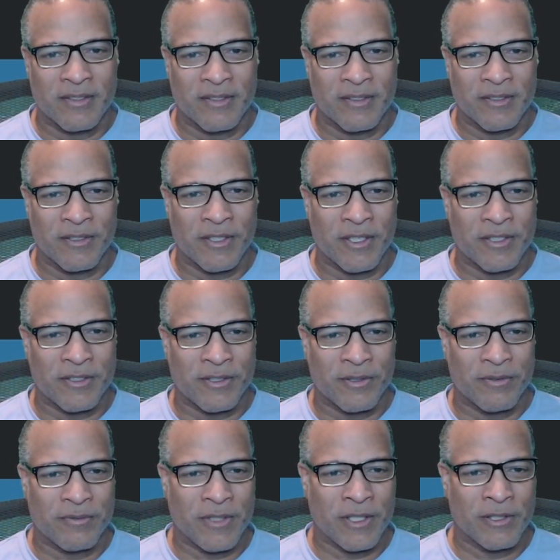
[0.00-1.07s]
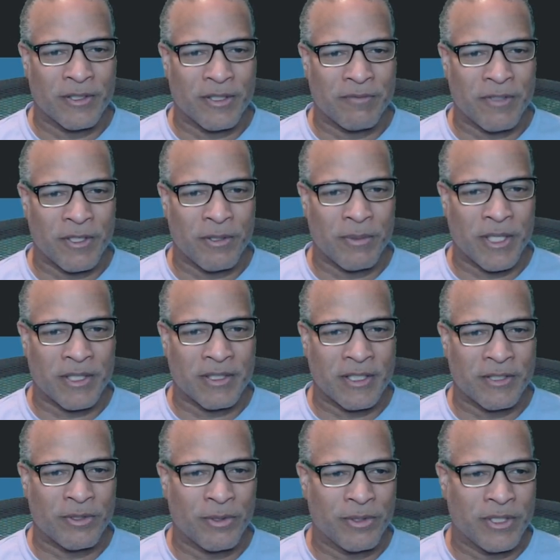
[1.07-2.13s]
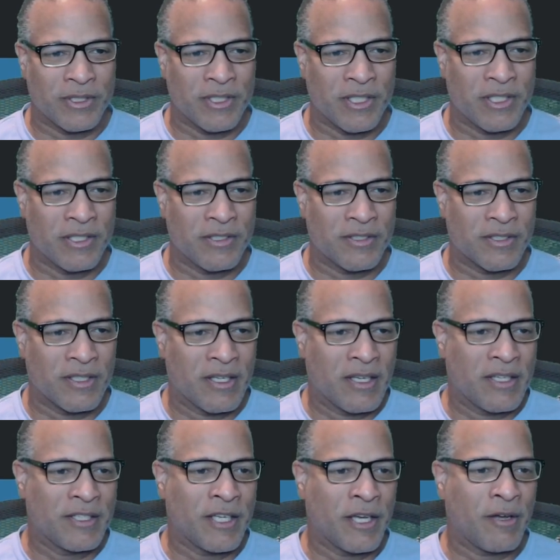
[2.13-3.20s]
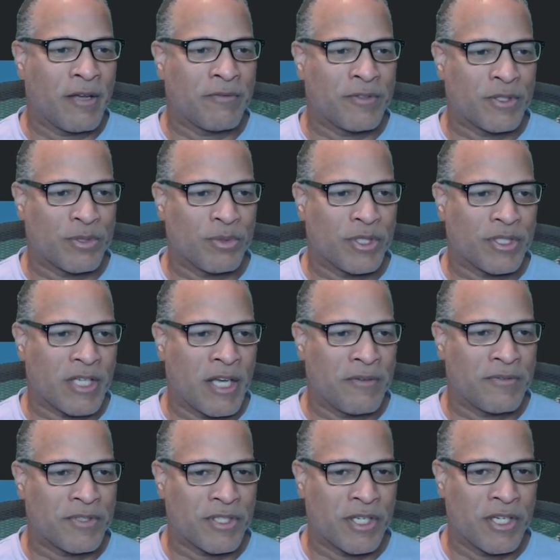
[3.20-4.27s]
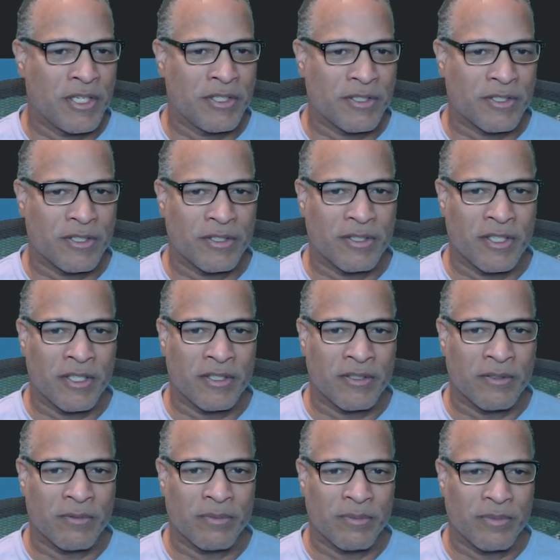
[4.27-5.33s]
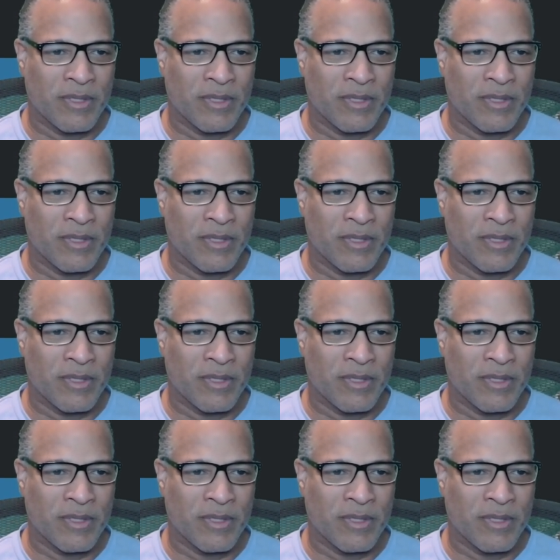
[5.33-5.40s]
Okay, so if I go back to like 30 days, now I've changed and